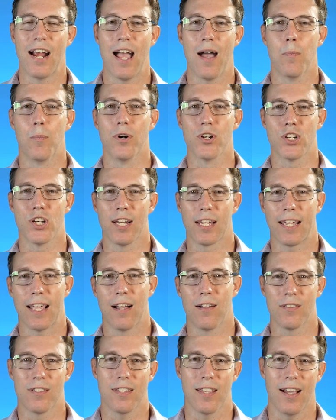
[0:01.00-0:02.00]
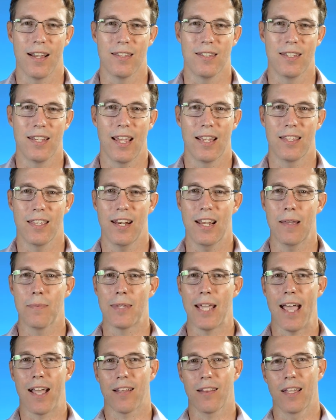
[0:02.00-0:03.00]
at merchantaccounts.ca. Today I'm
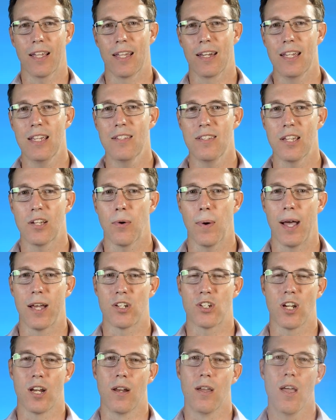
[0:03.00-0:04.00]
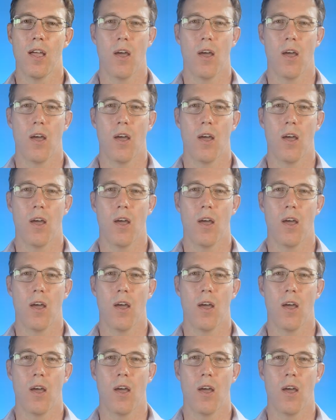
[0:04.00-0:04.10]
tackling an easy question.